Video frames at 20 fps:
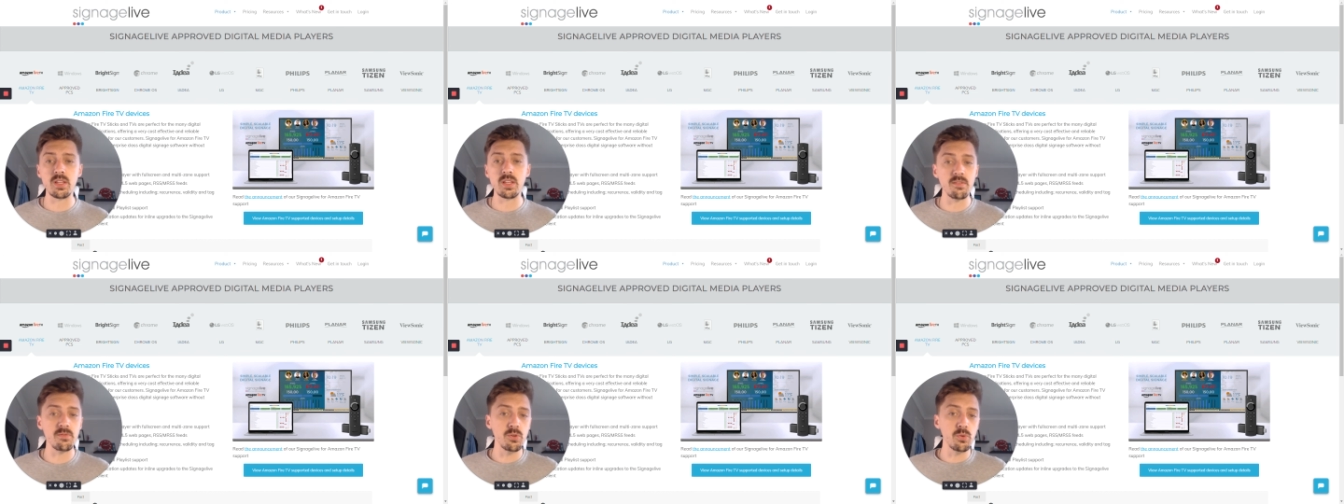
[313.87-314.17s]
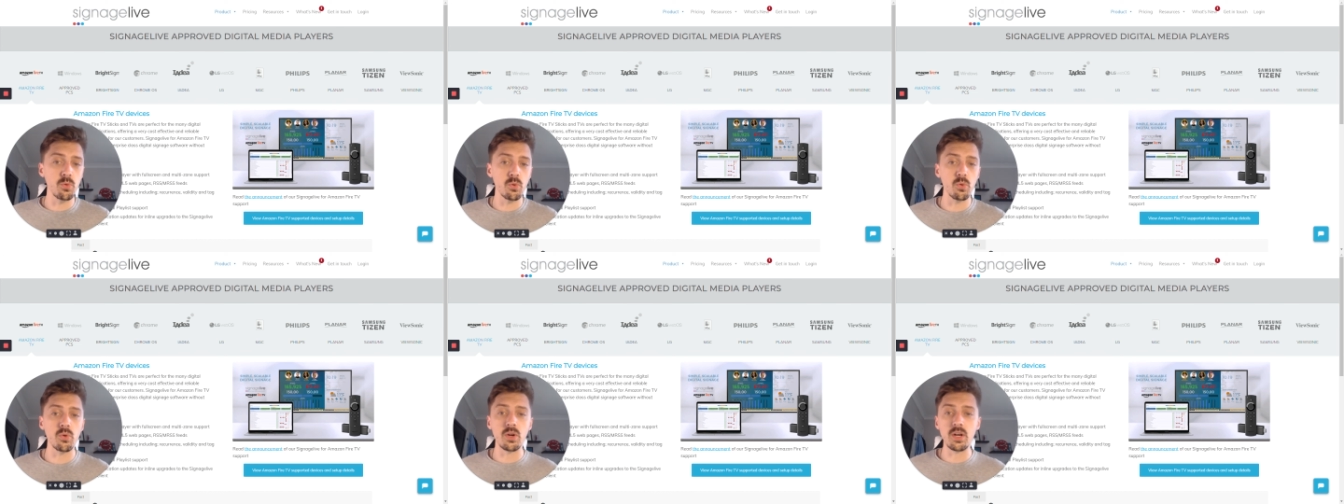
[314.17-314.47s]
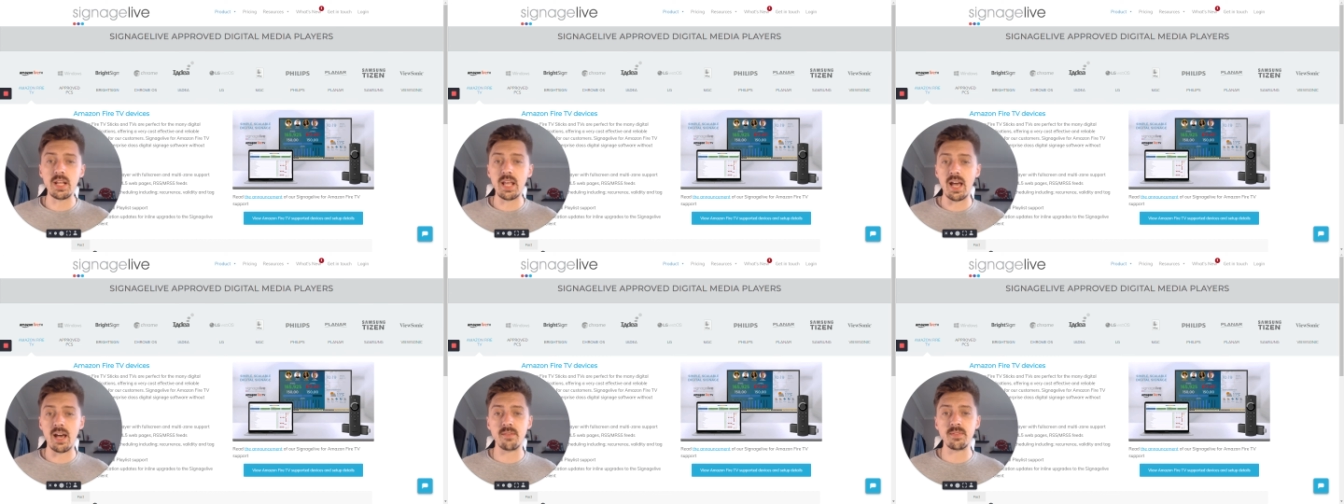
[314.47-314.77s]
If you
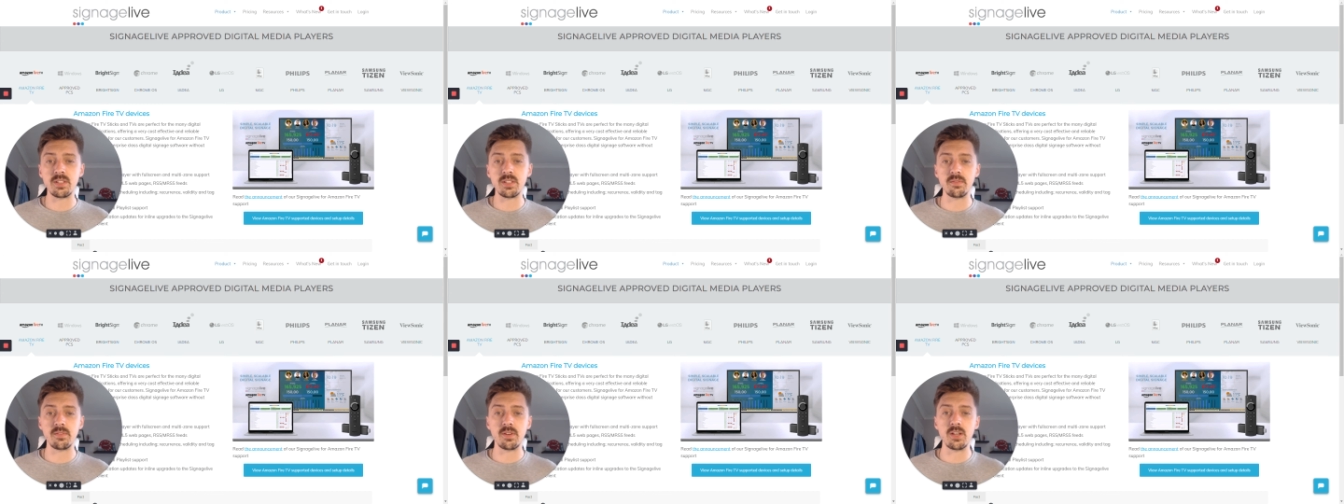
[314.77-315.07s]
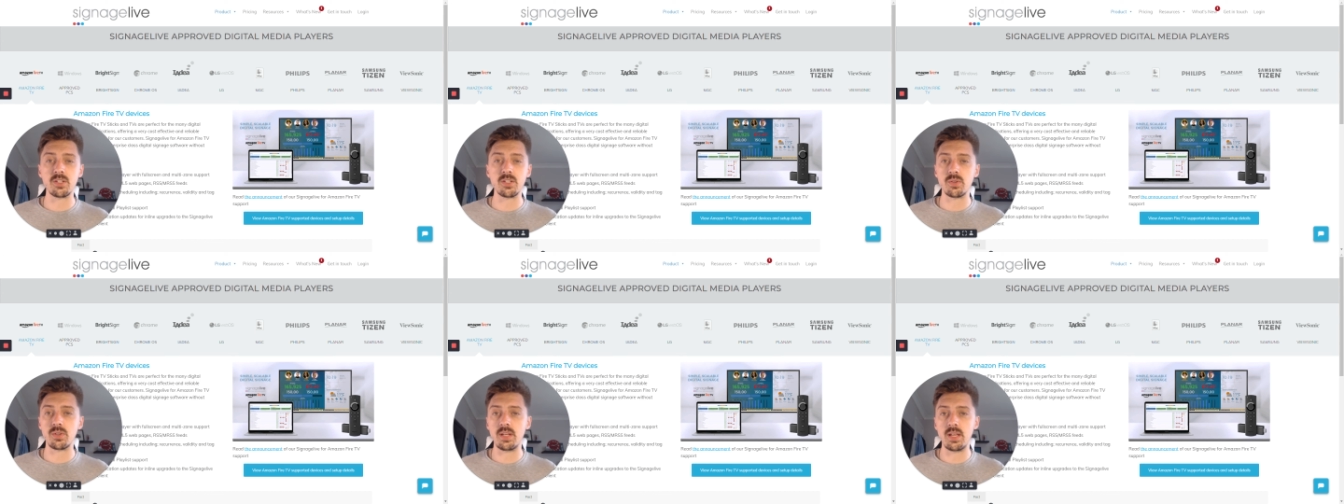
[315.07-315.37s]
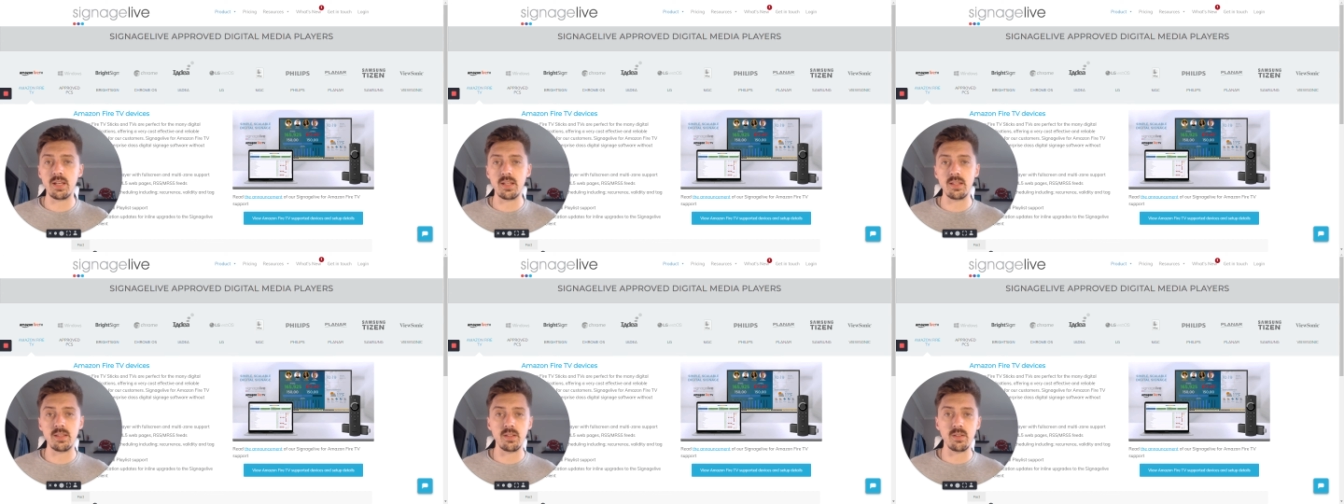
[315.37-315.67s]
already have a device on
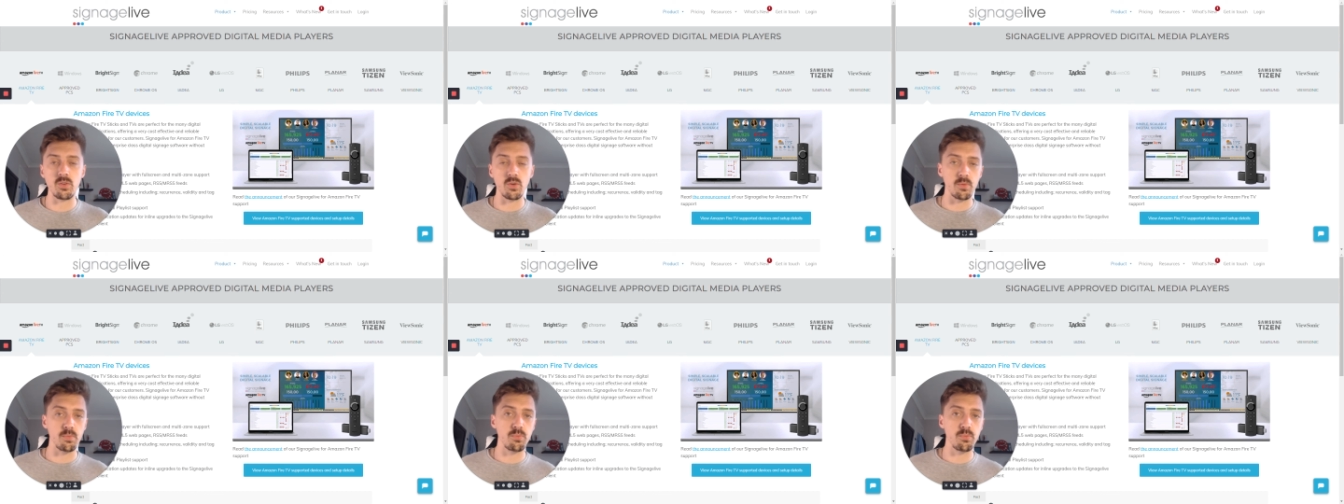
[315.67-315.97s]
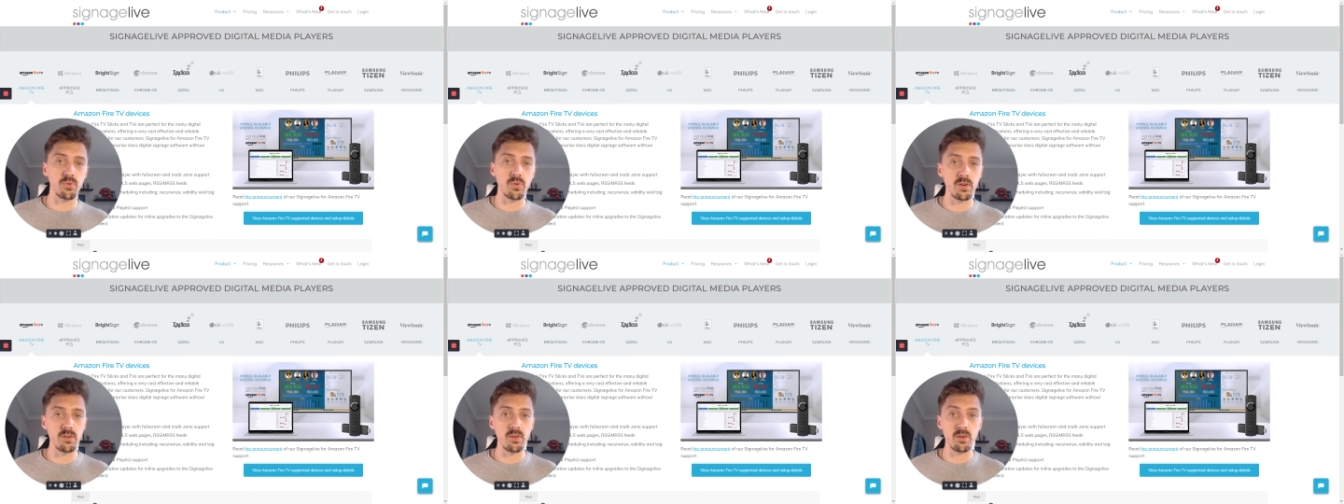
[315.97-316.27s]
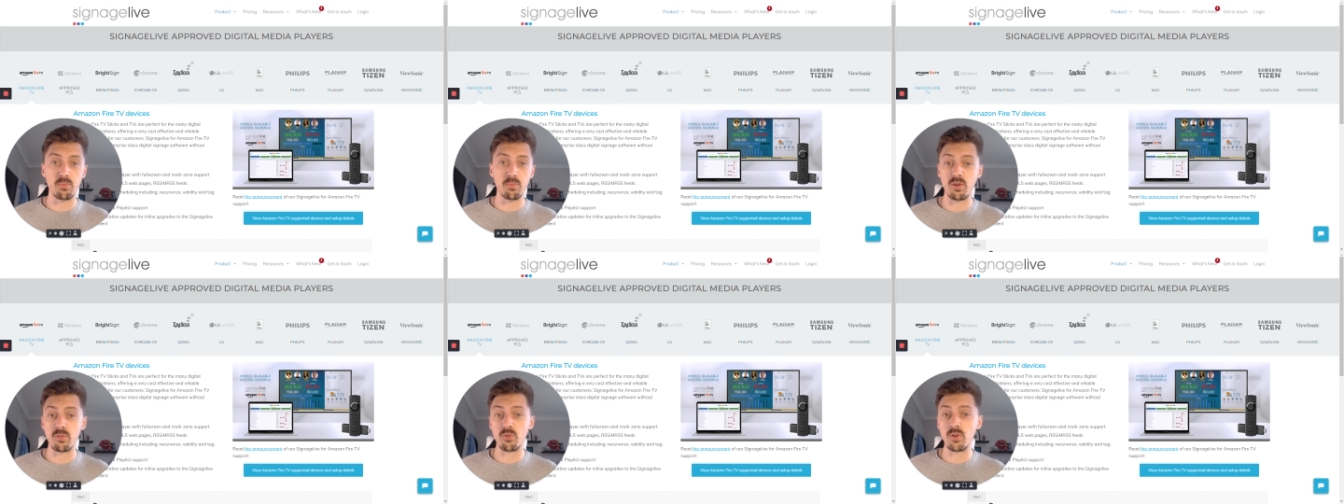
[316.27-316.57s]
here that you're pre
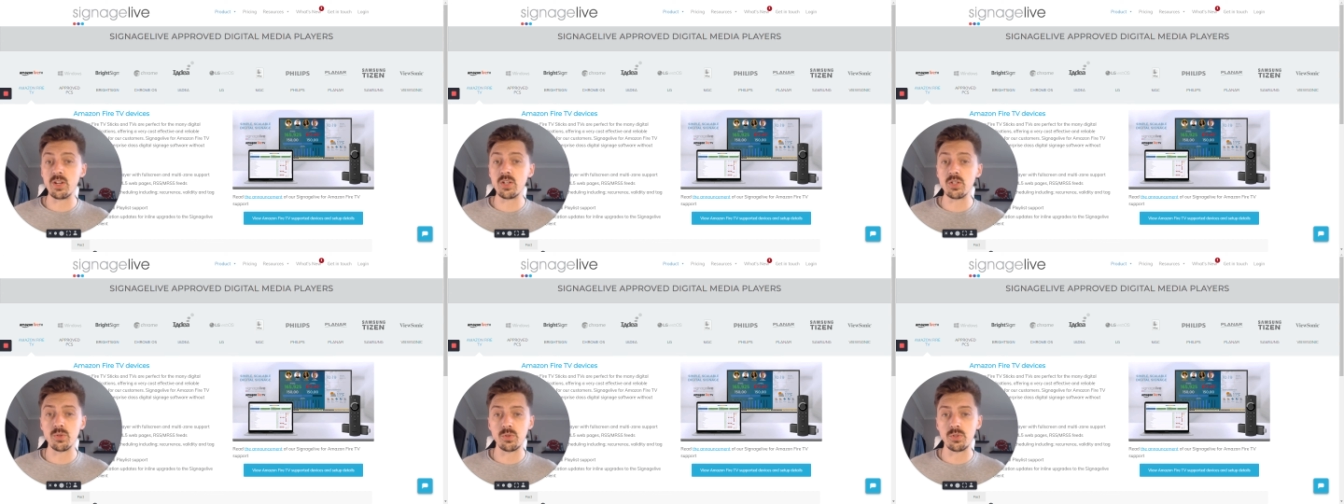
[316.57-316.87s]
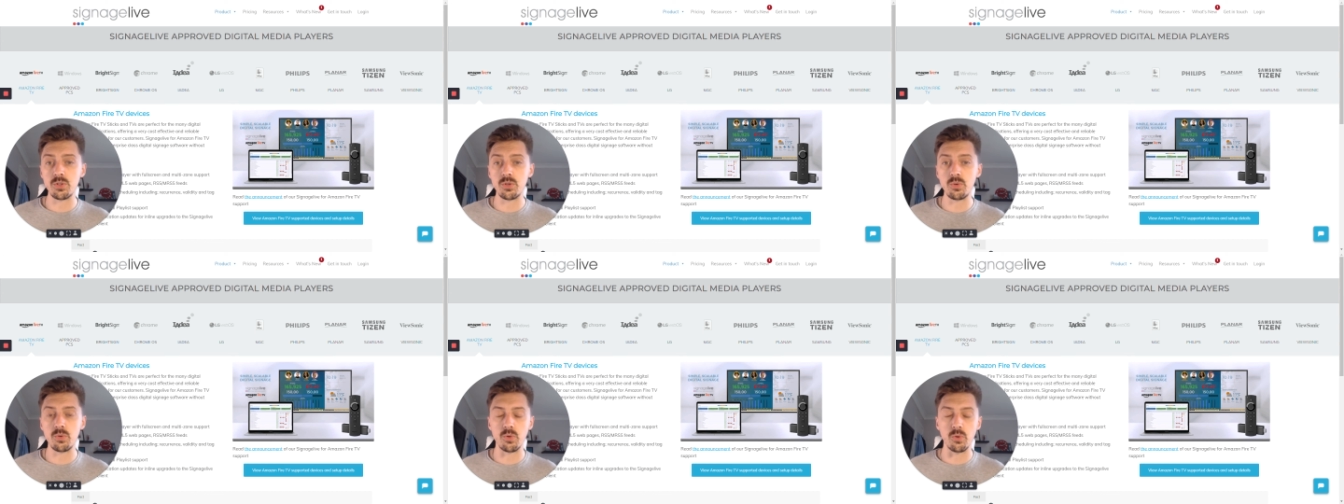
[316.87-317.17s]
preferential to,